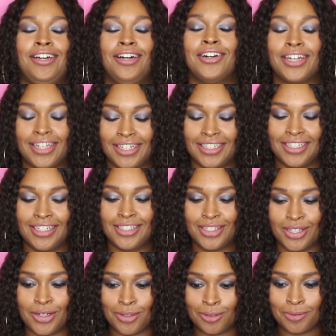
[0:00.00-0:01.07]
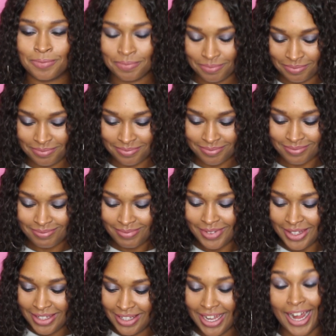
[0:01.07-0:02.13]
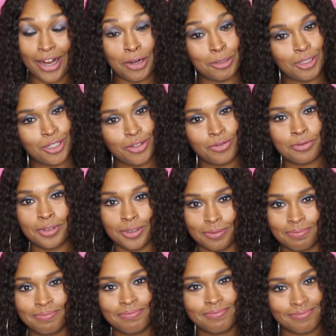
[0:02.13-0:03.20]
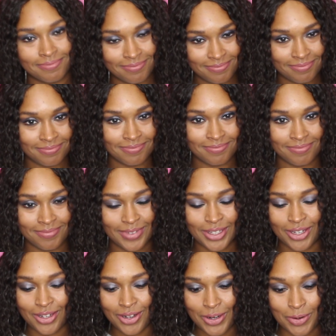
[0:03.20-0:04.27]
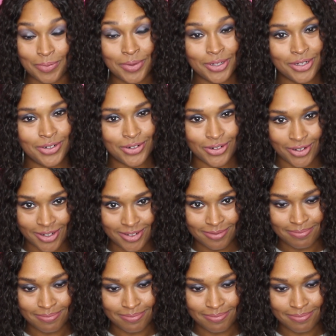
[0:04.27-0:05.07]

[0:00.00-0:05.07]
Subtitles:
okay, so I go to the room, the door.